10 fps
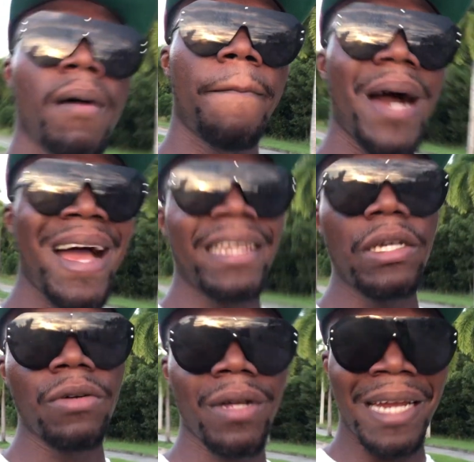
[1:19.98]

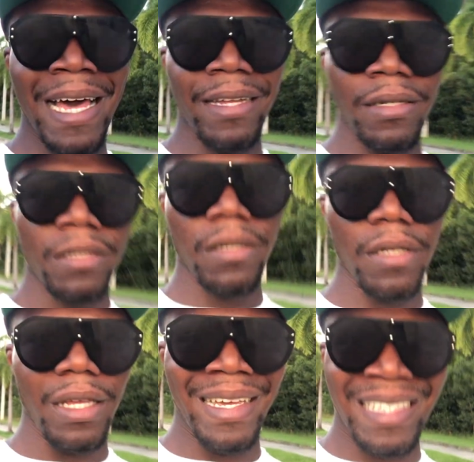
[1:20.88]
pineal gland
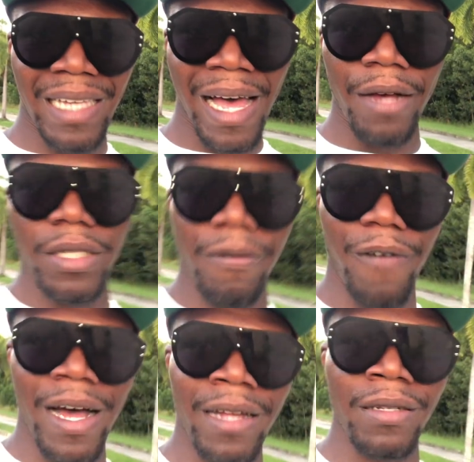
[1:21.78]
is
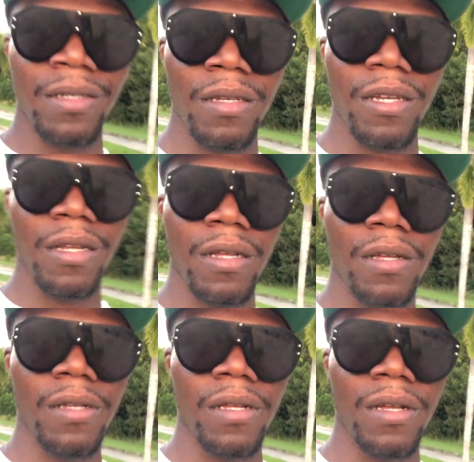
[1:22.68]
calcified
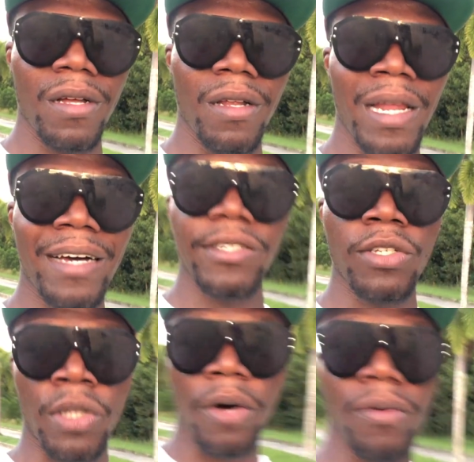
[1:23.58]
like a
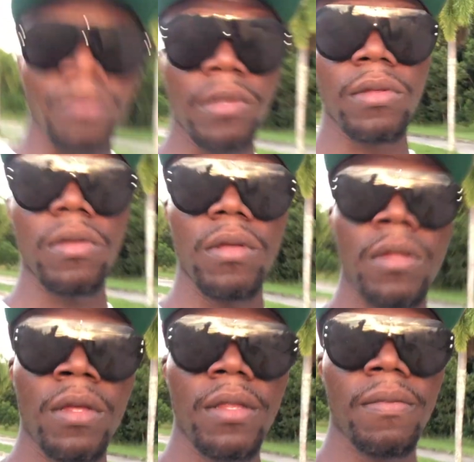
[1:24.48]
stone.
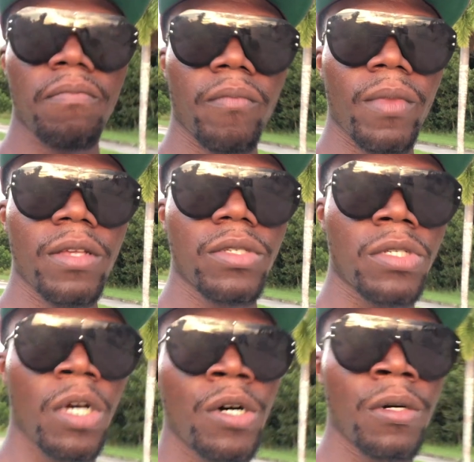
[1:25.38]

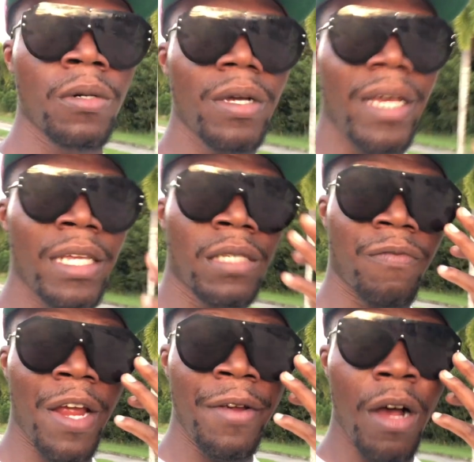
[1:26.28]
So it's
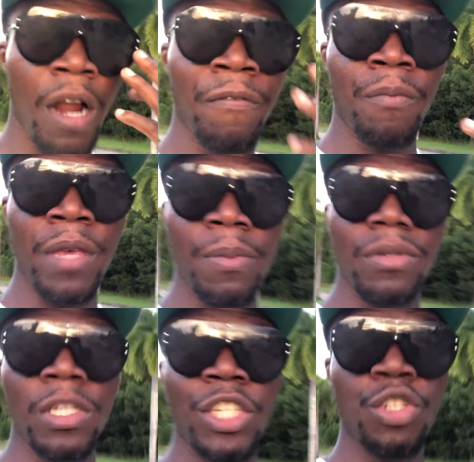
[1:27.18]
very hard for people
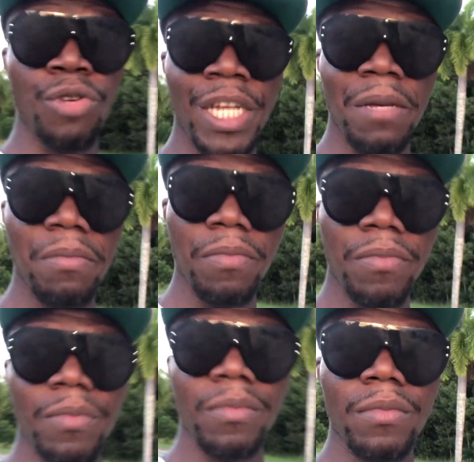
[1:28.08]
to dream,
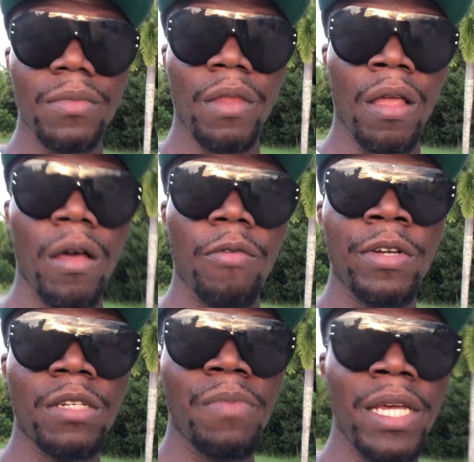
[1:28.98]

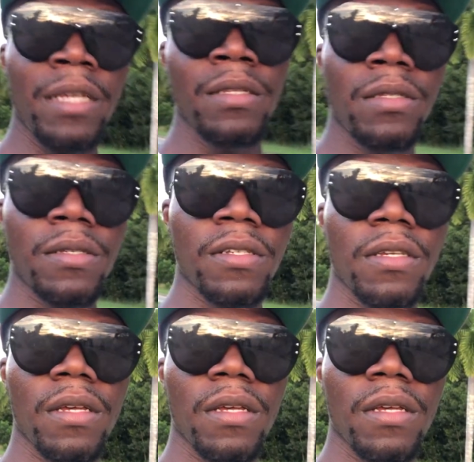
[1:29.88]
which means